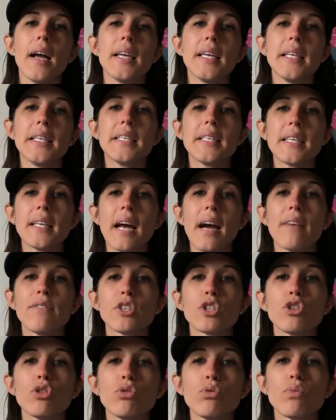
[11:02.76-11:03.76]
He did have
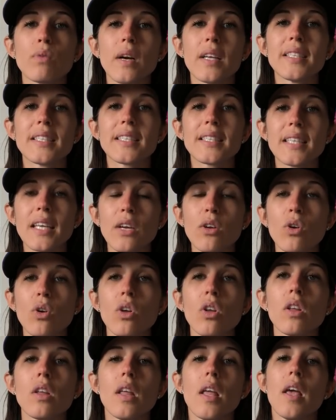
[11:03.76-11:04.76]
a 2-run
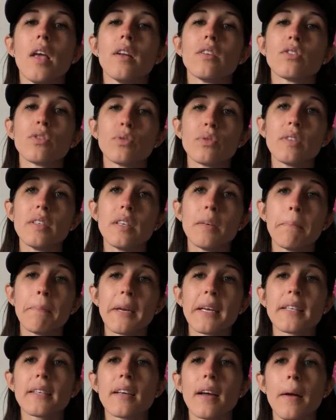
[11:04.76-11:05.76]
single, so he
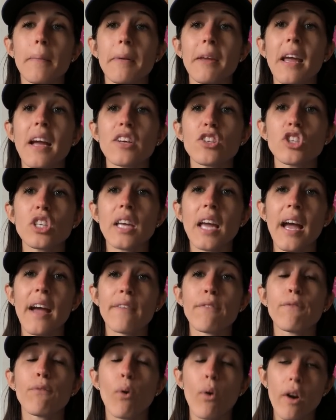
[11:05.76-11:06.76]
picked up, he actually
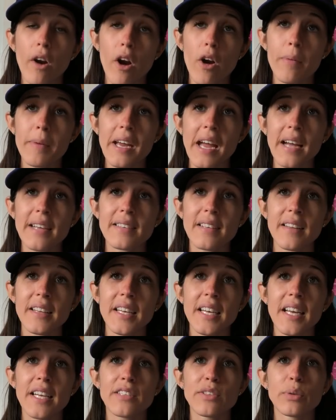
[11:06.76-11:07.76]
had 4 RBIs on
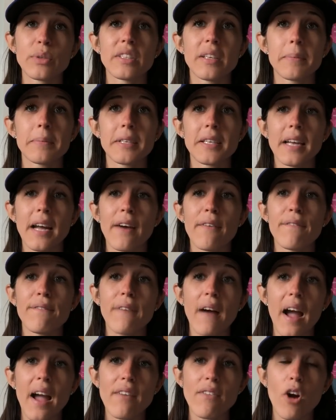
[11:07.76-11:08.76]
the day, so he's up to now
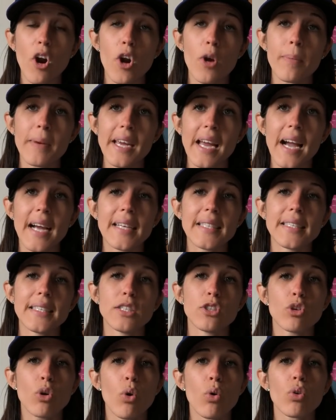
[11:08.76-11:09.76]
5 RBIs
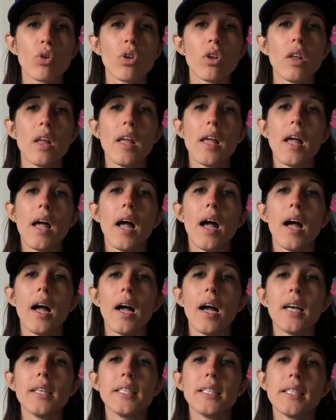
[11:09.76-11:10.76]
in total.
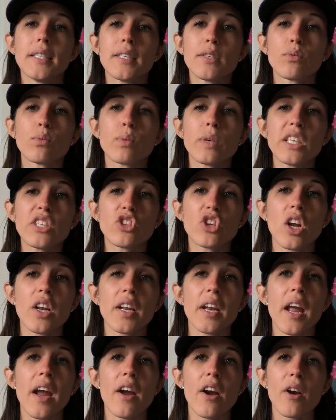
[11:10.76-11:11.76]
He did reach on
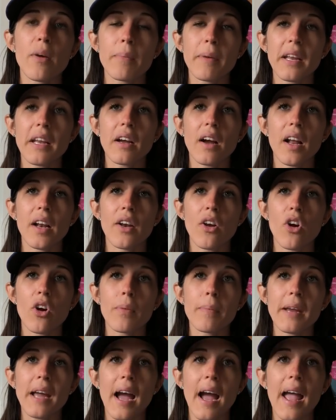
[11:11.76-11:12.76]
an error, but he got an
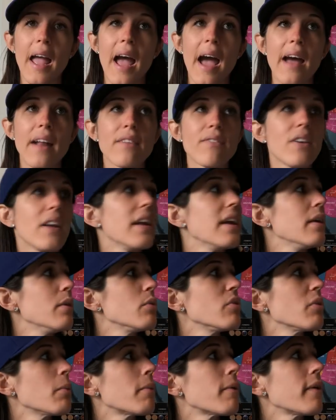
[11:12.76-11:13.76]
RBI out of it. It
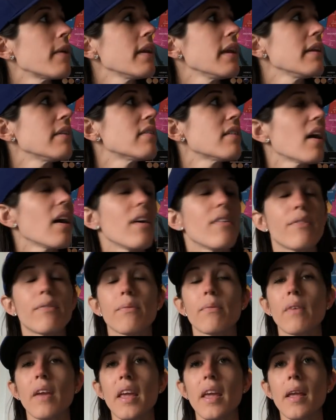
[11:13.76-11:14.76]
was a pretty
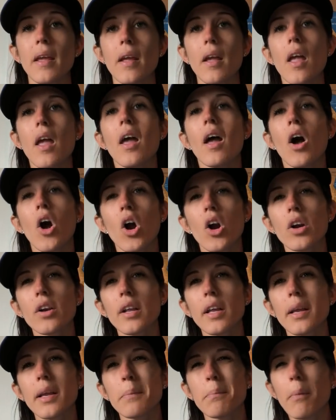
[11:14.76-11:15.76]
tough hit,
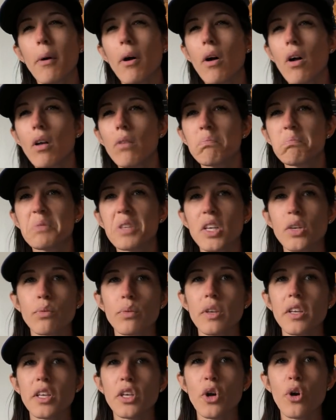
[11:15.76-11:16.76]
hard hit ball. Didn't
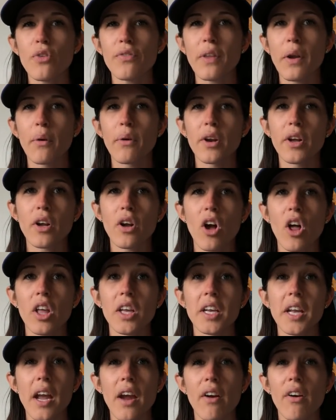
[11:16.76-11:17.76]
really know if they were going to call
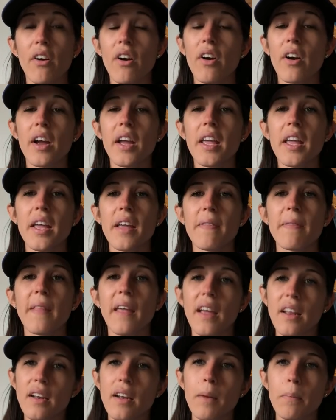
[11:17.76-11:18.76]
it an error or a hit. They
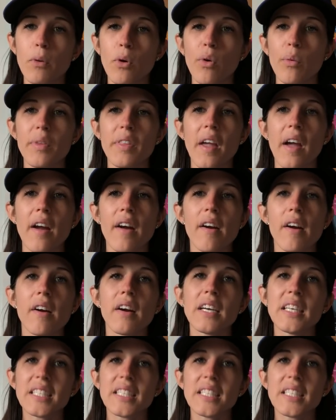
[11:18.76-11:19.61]
ended up going with the error.